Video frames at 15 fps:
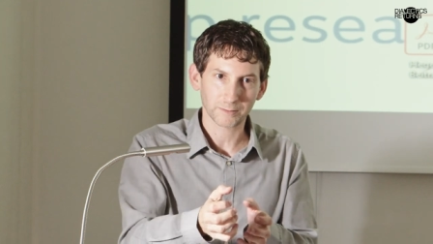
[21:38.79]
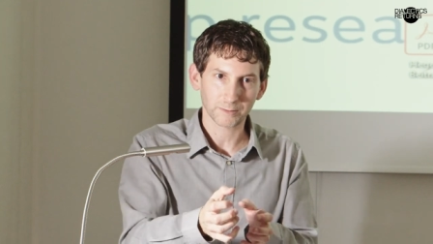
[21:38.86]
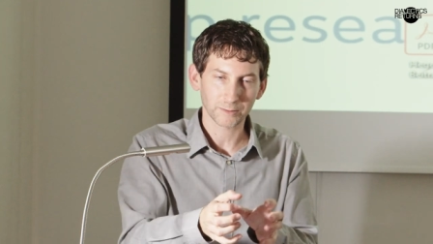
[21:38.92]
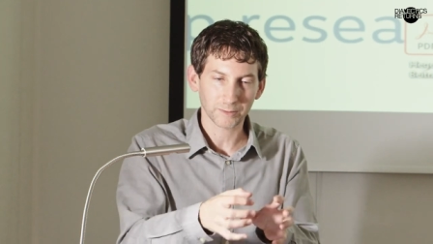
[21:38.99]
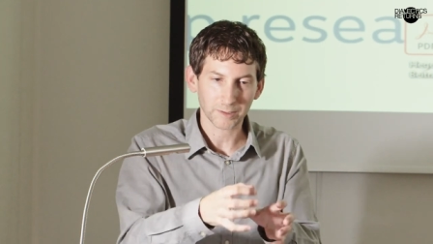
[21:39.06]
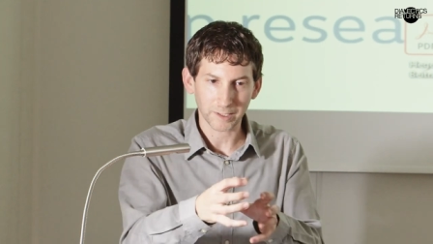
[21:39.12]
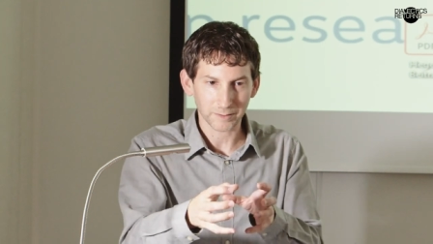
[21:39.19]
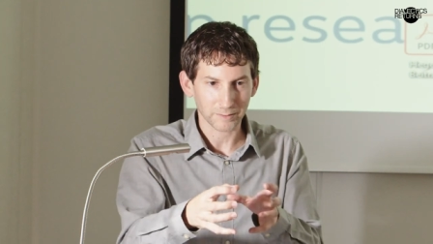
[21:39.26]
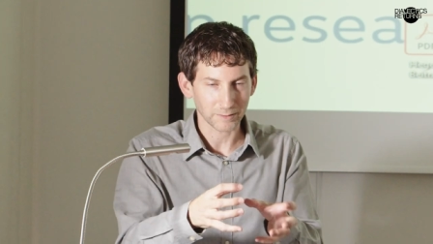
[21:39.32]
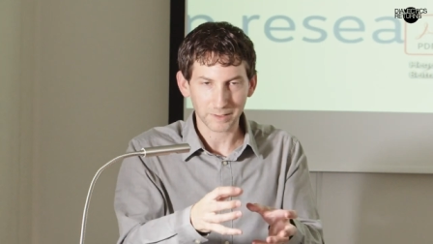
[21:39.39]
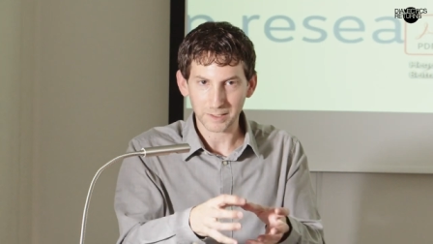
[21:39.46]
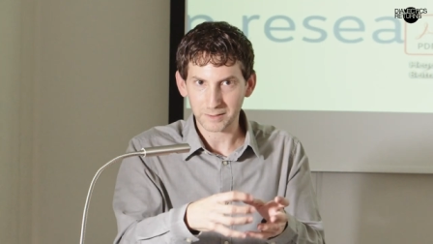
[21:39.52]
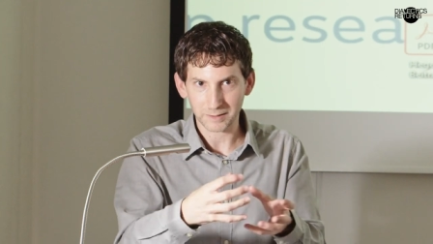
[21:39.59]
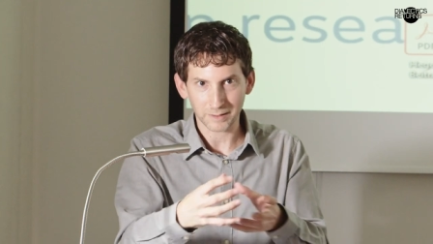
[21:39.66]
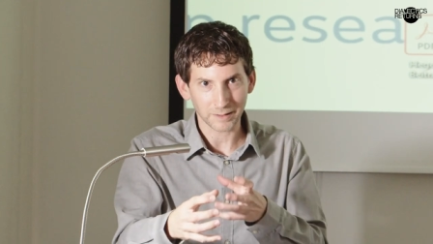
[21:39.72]
through
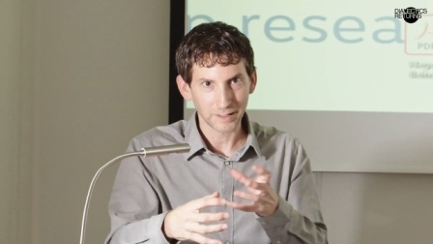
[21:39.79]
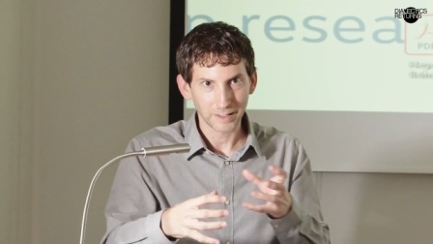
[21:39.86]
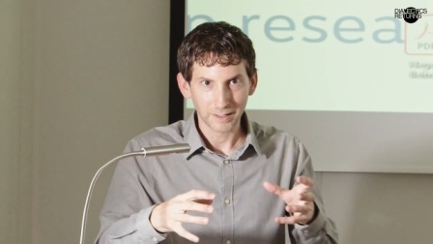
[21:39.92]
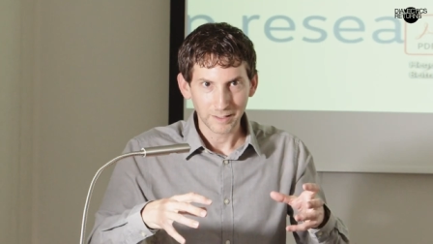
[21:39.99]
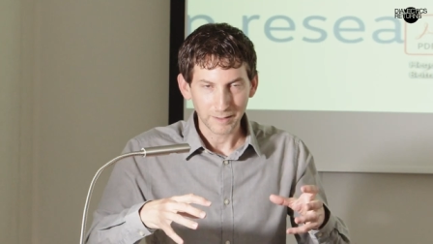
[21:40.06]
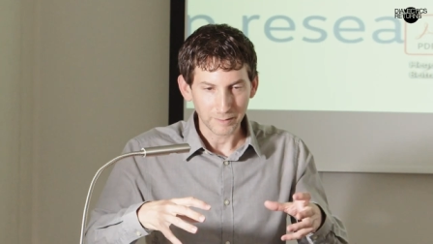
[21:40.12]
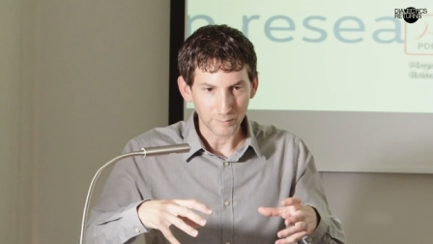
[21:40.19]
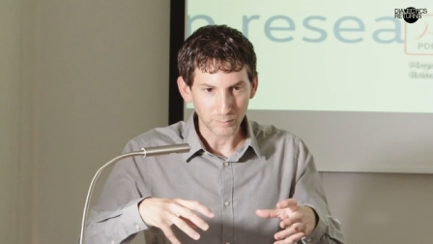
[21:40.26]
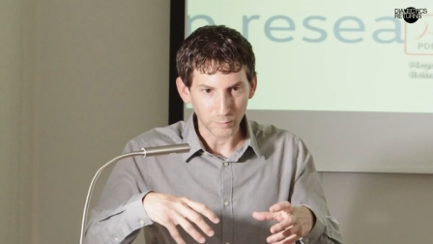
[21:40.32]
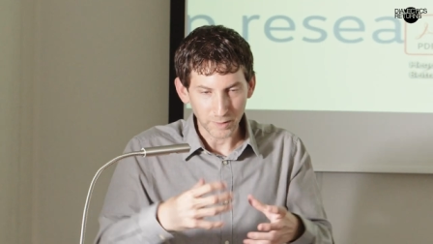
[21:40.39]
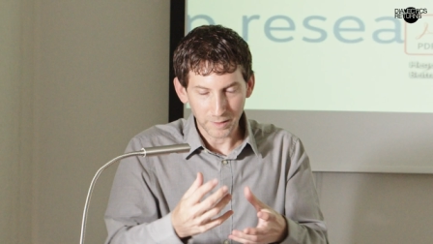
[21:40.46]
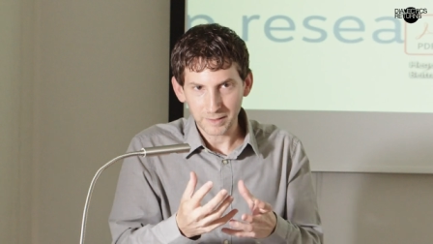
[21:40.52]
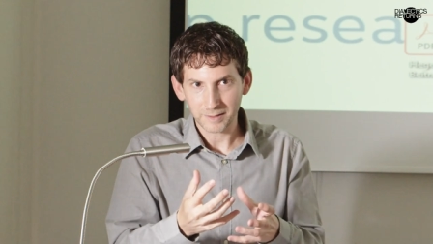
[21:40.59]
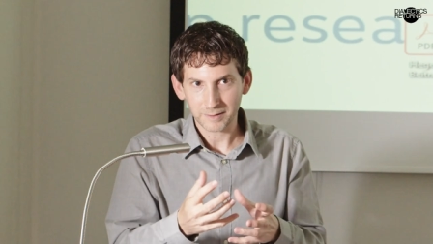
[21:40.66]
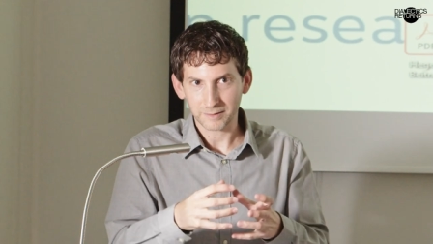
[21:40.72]
contradiction
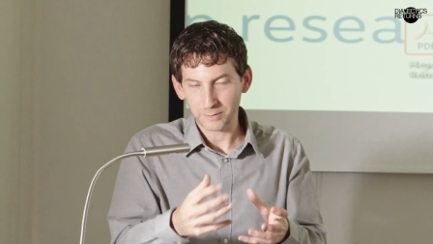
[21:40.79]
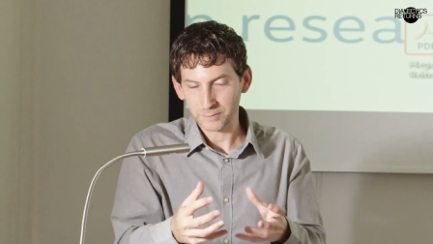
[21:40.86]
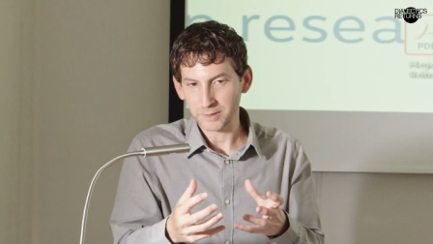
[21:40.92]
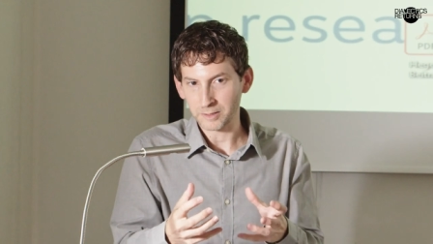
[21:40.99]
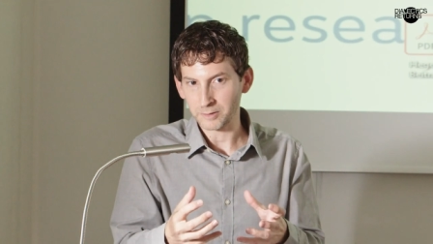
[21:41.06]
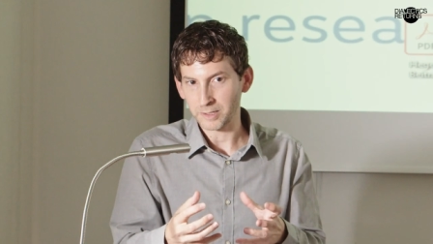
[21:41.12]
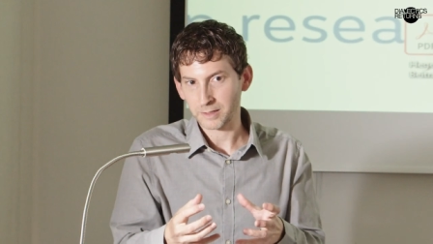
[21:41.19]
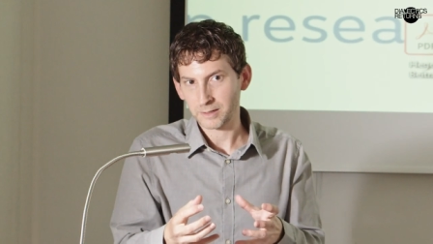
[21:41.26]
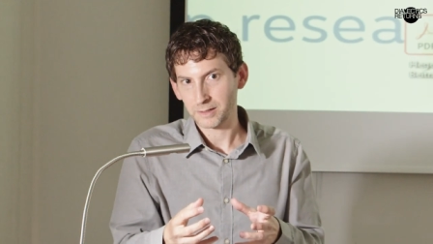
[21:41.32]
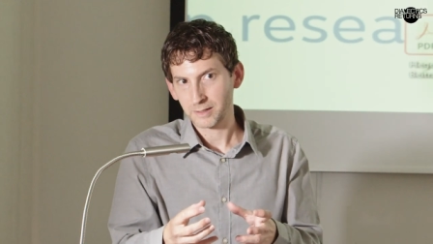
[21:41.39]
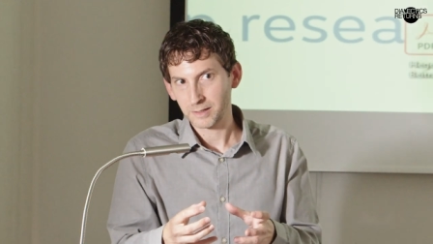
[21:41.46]
within its own lyric